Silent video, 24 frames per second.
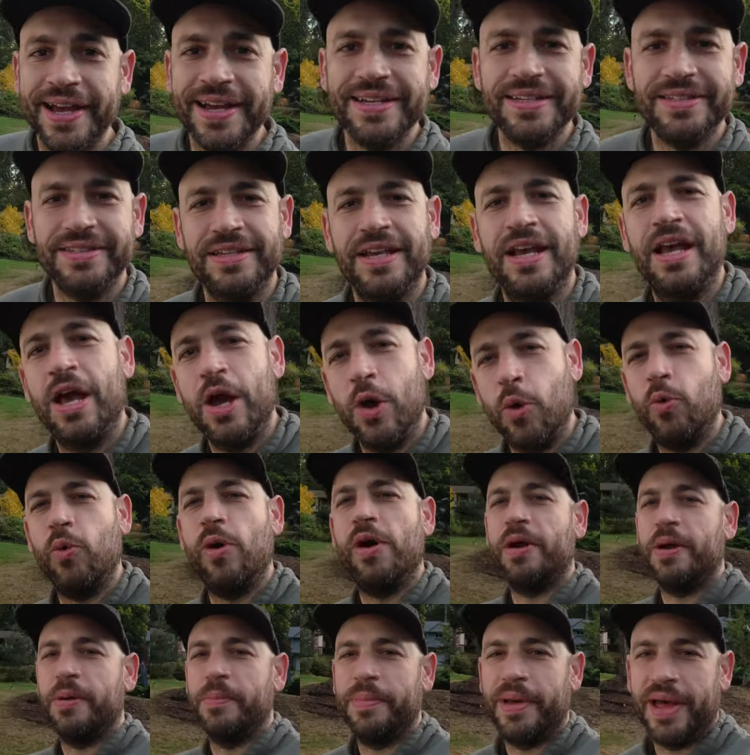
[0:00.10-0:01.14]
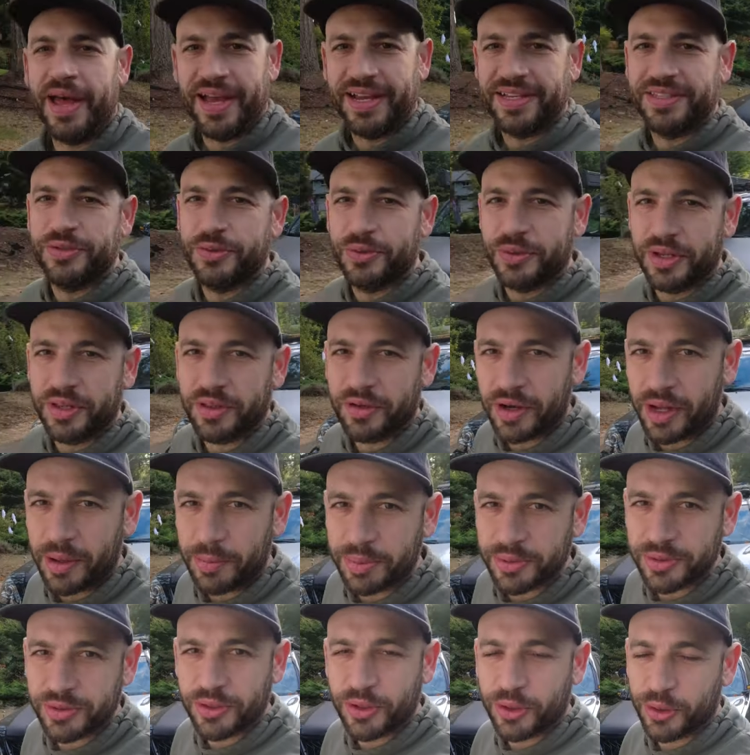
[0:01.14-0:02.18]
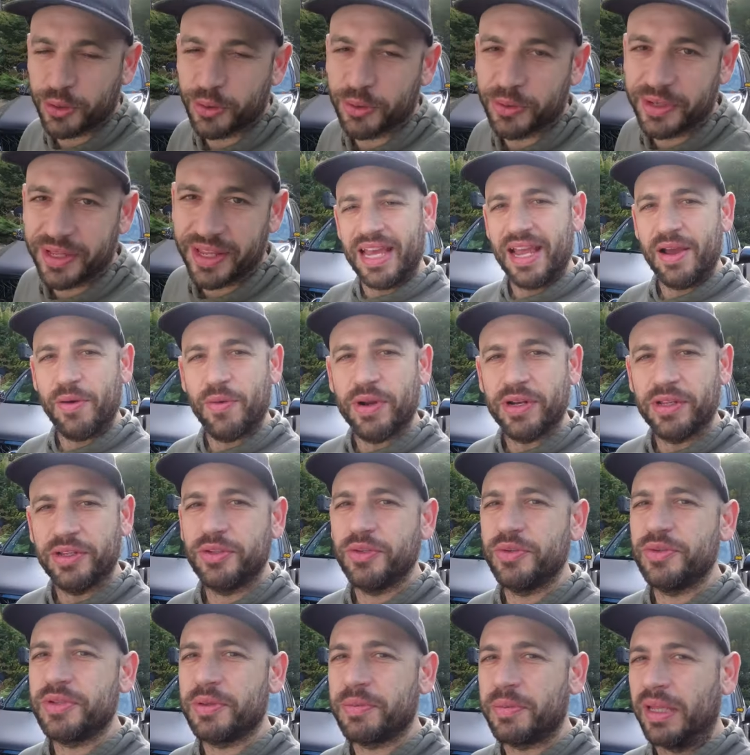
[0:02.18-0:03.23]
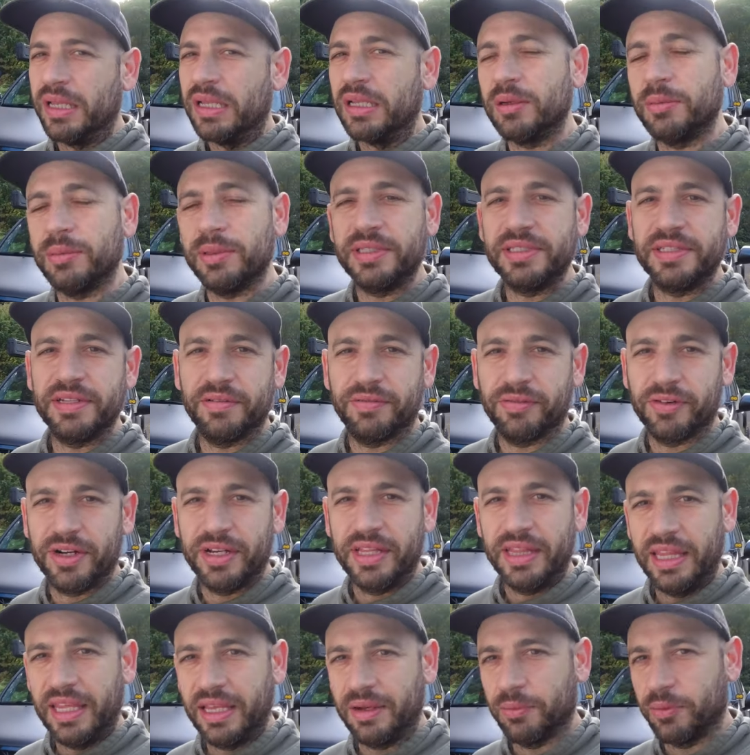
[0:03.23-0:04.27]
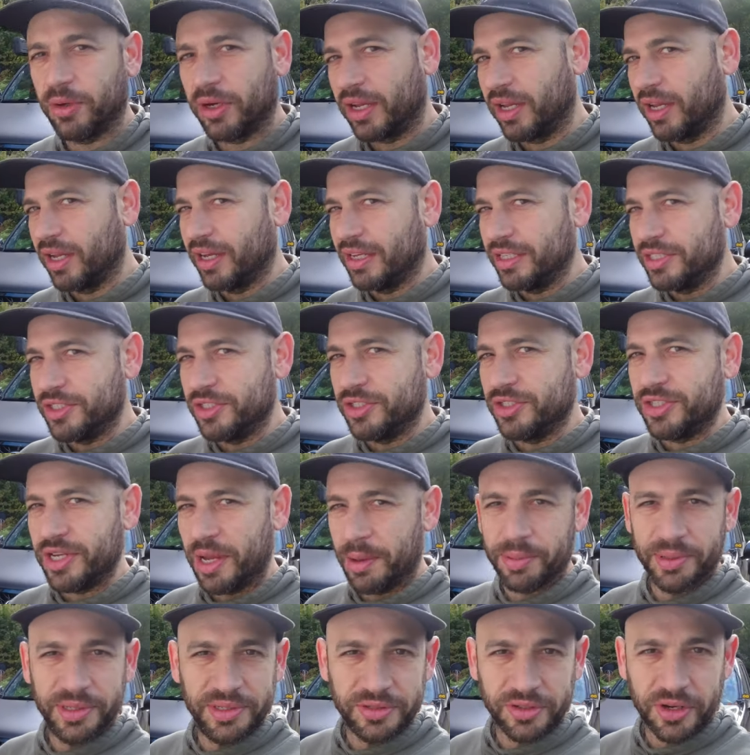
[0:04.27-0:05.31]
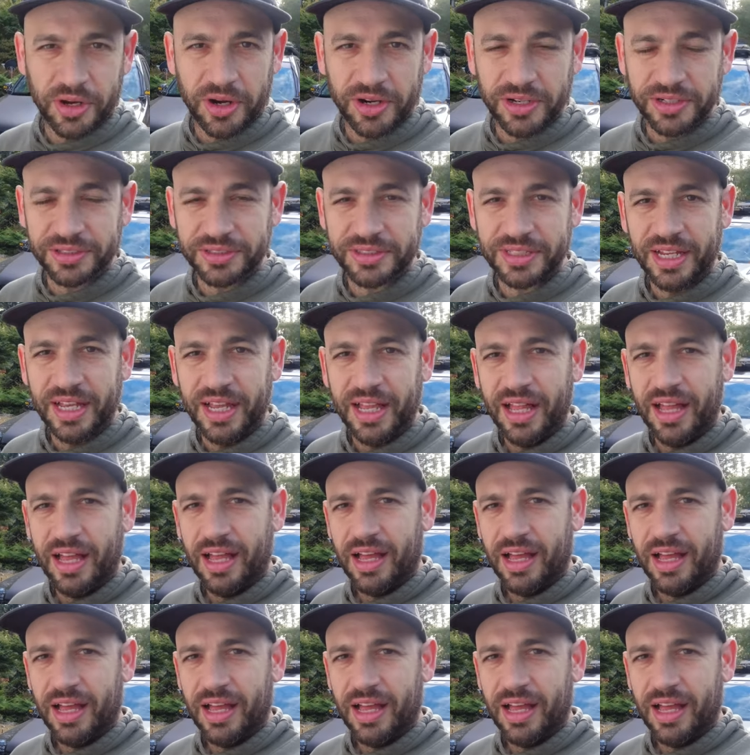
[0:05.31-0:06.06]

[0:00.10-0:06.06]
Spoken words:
guys, welcome back to another episode. Today I wanted to do something a little bit different than working on Japanese cars.